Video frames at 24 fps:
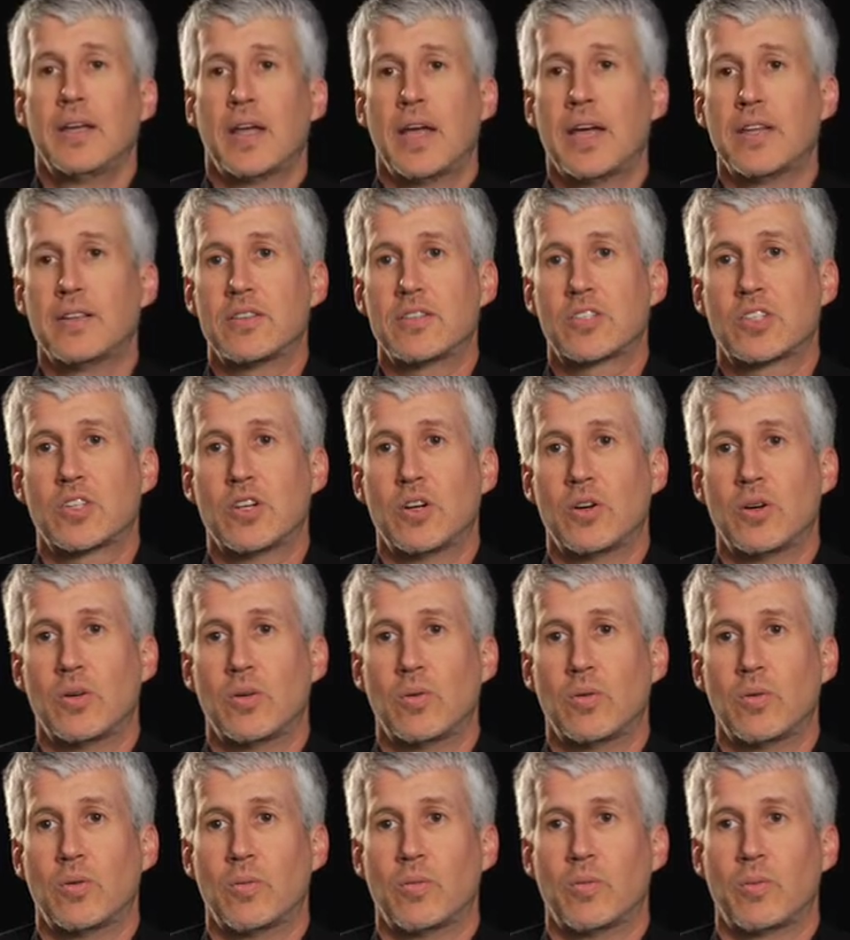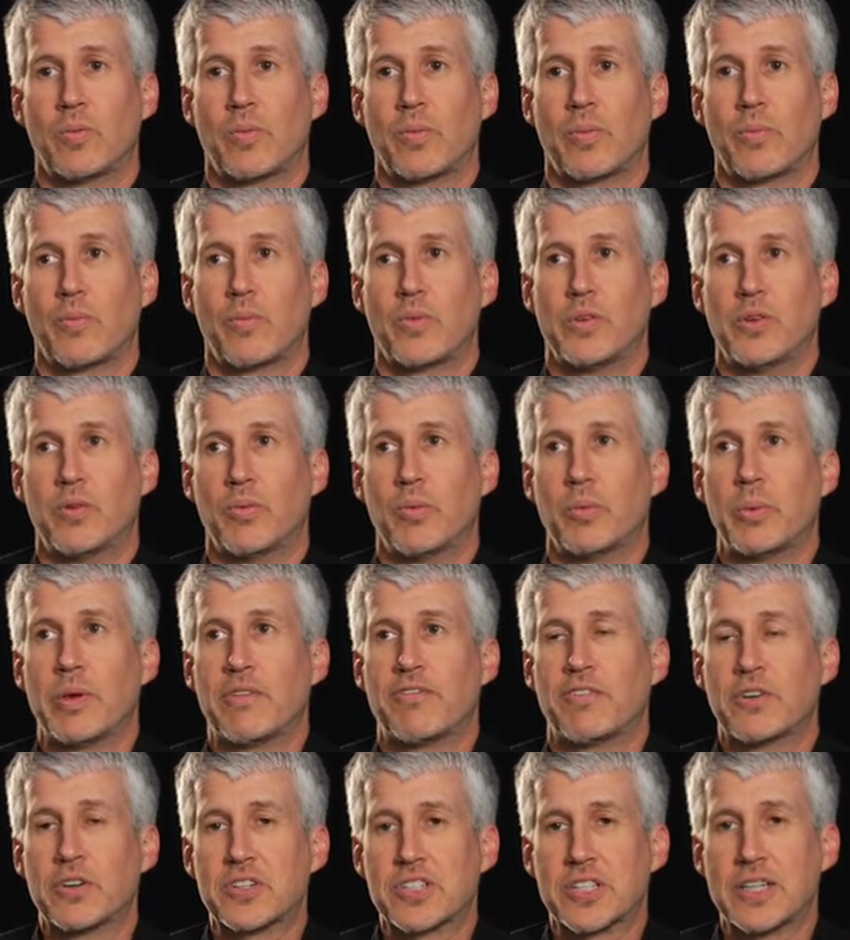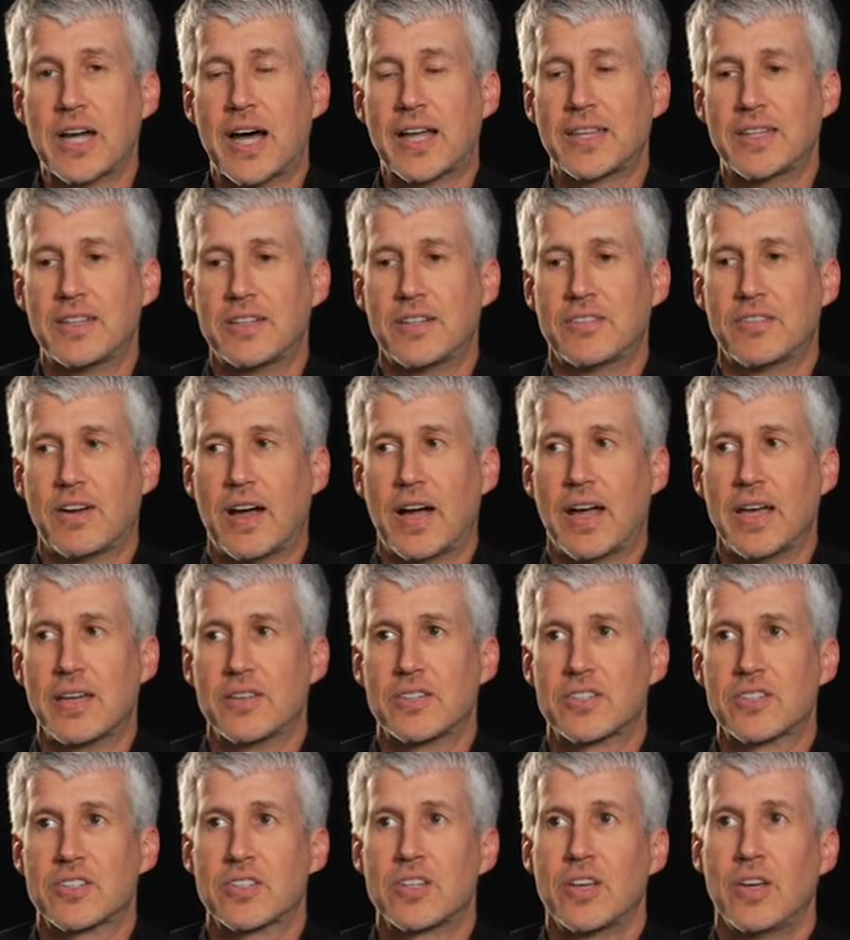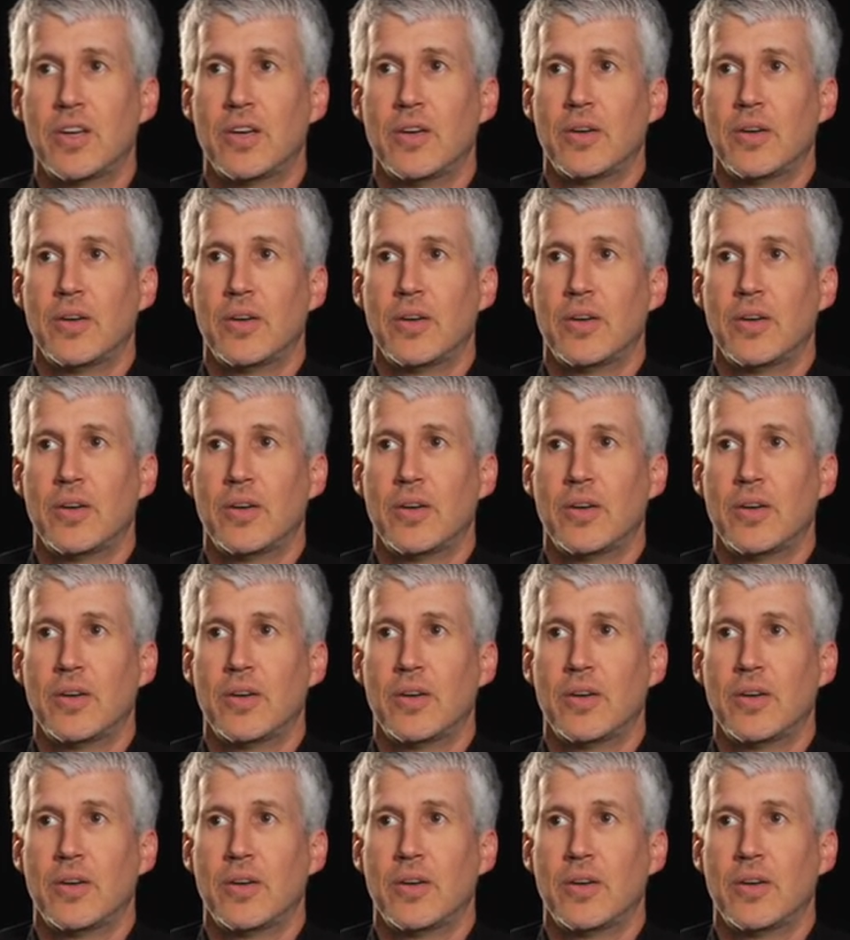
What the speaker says: And so, when we first got the device,